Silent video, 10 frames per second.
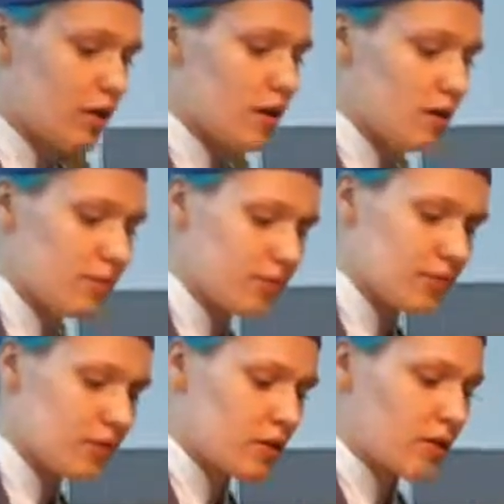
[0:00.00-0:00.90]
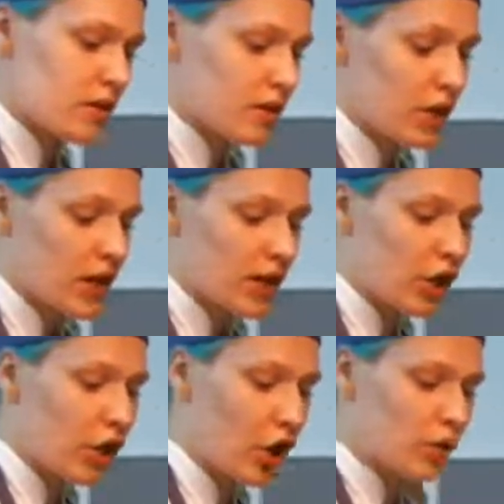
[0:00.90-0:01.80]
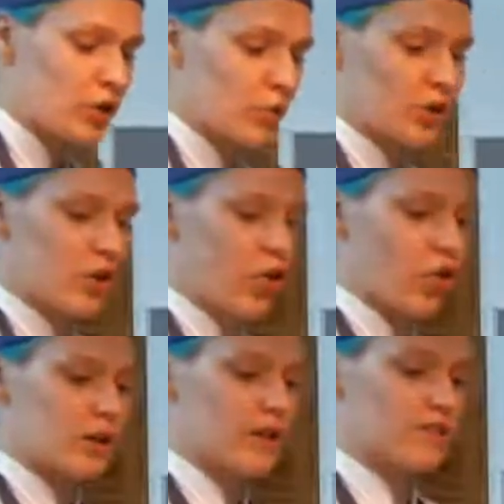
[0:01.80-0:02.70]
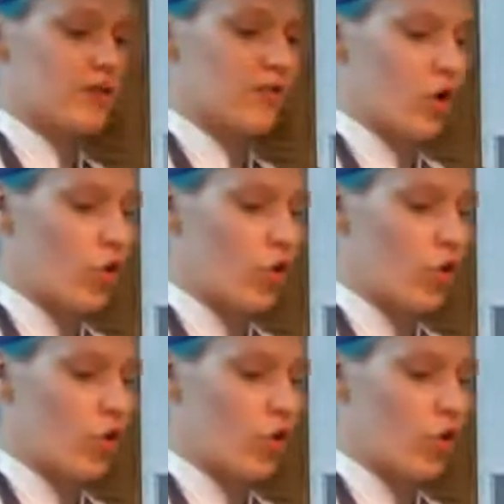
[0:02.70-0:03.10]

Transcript: kind of coat with all leftover